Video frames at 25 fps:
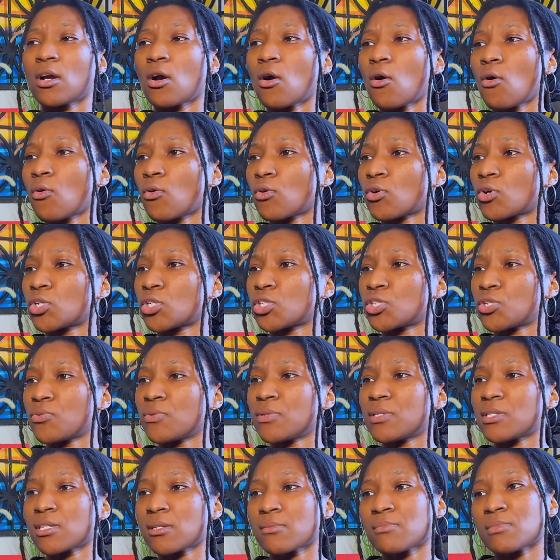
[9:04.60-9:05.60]
or doing
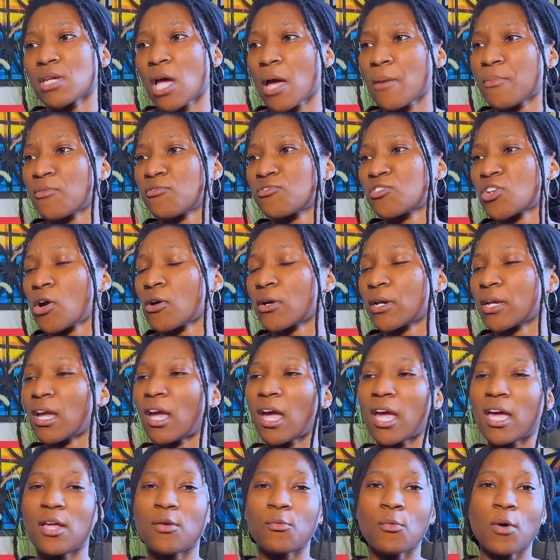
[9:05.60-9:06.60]
some type of talking
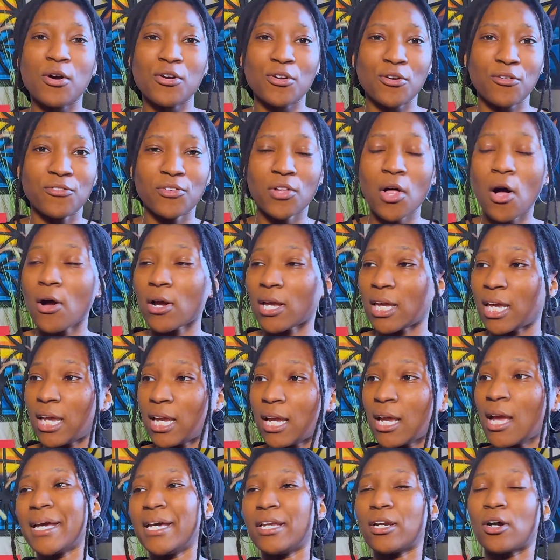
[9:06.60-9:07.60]
head while you're vlogging,
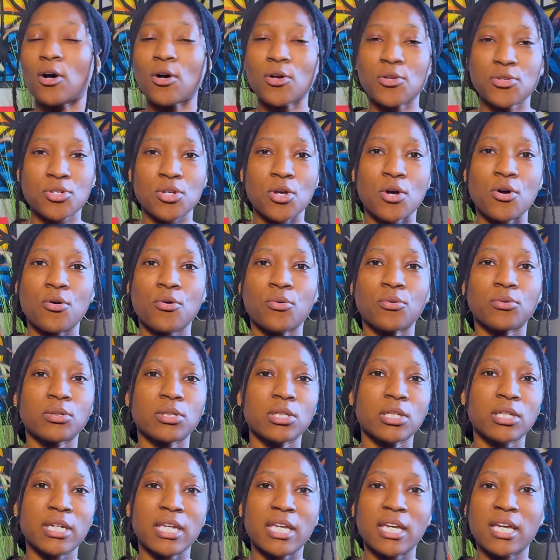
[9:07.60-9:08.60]
and also
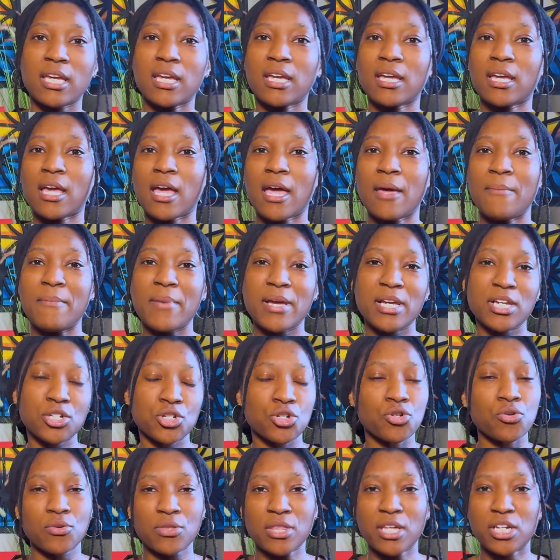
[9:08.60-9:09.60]
looking and making
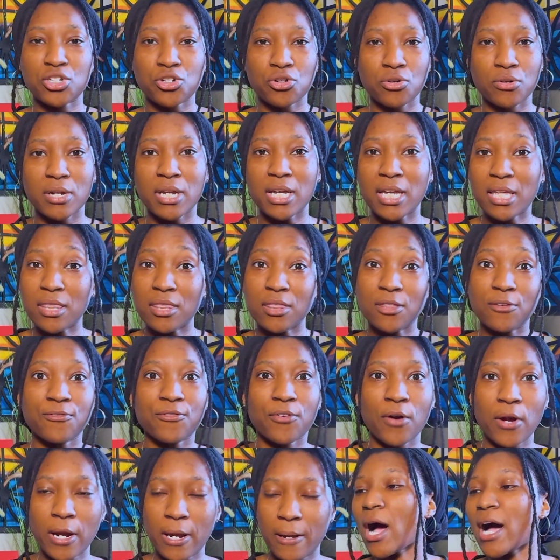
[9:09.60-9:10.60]
sure that you're in the
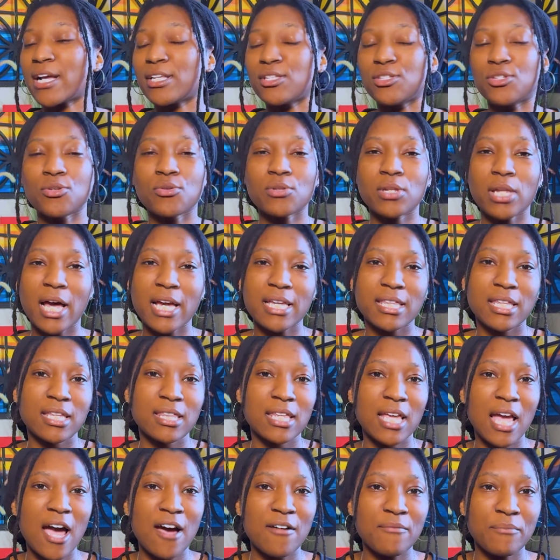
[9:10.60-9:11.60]
frame. I do like that they
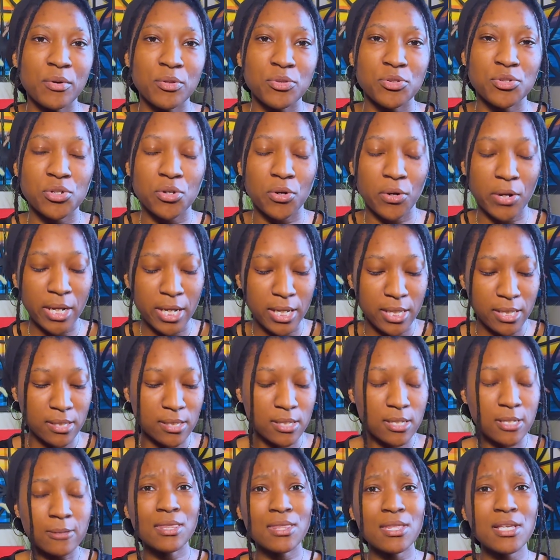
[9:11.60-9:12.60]
have both
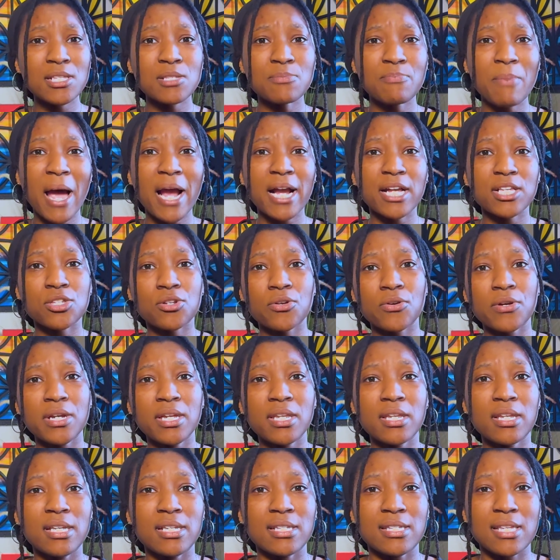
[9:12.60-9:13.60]
screens. This back screen
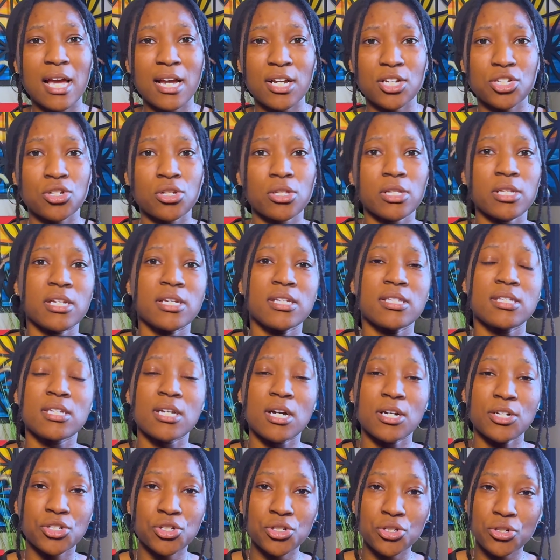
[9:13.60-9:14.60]
is actually
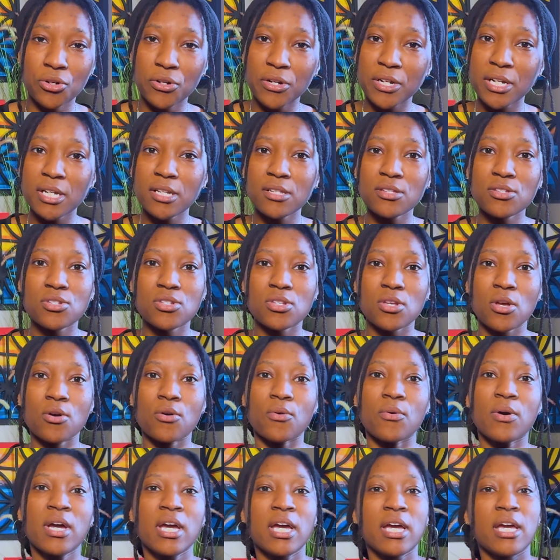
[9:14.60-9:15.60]
touch screen, so
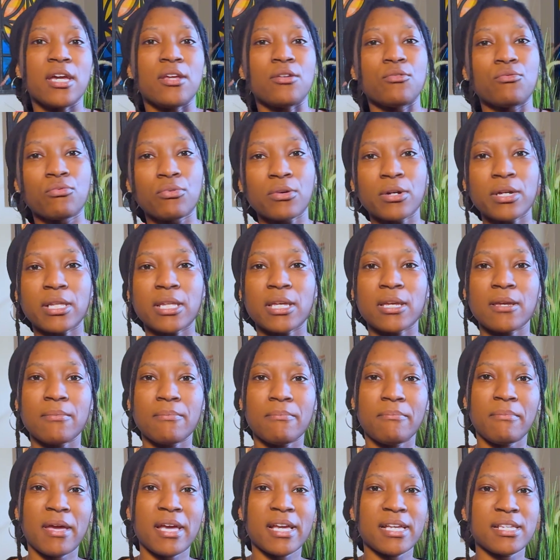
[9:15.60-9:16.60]
it really
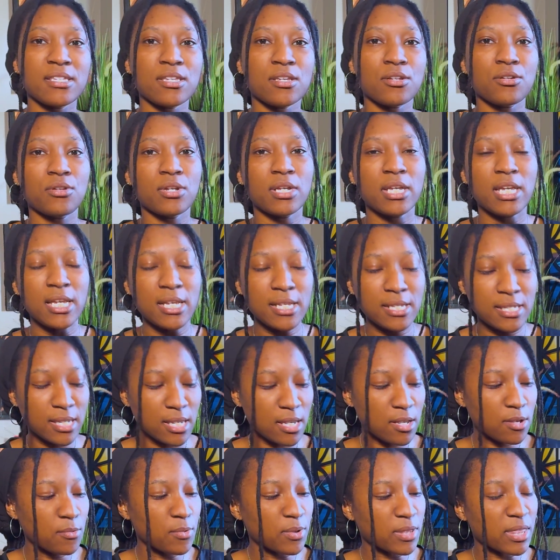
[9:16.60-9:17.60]
makes it
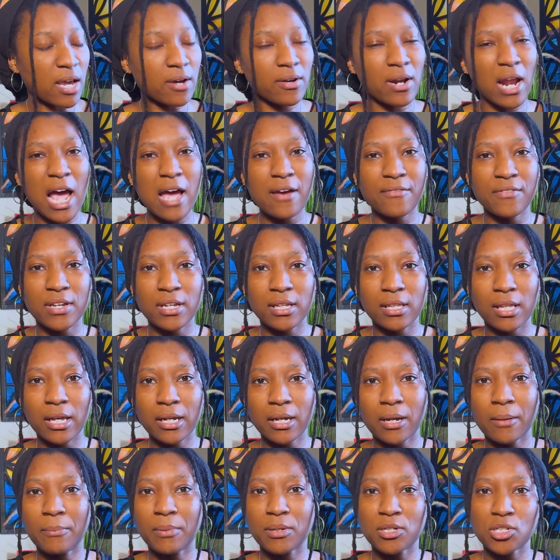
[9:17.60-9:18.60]
easy without having like a
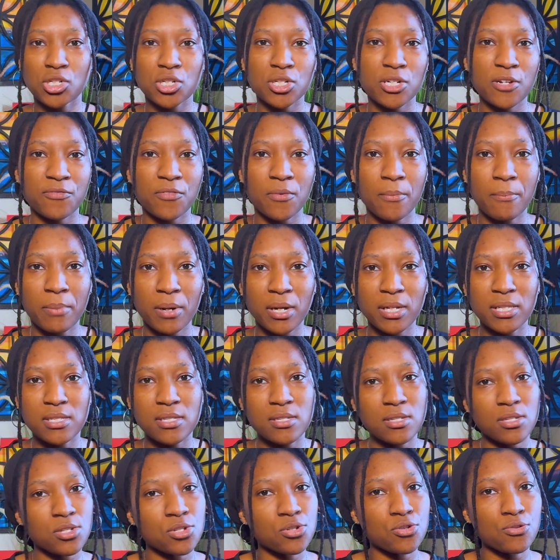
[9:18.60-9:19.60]
bunch of different
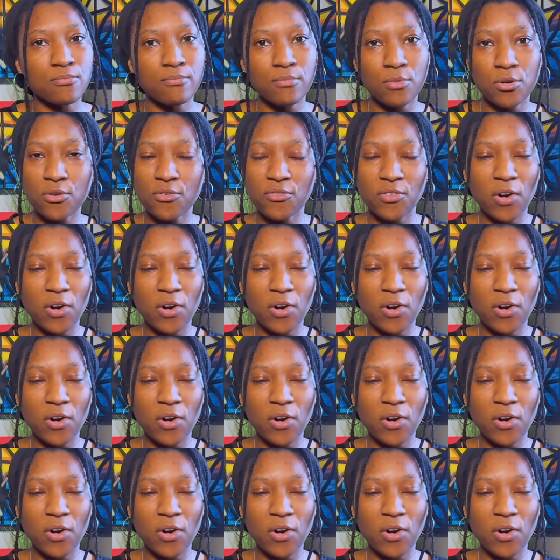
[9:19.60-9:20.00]
buttons to move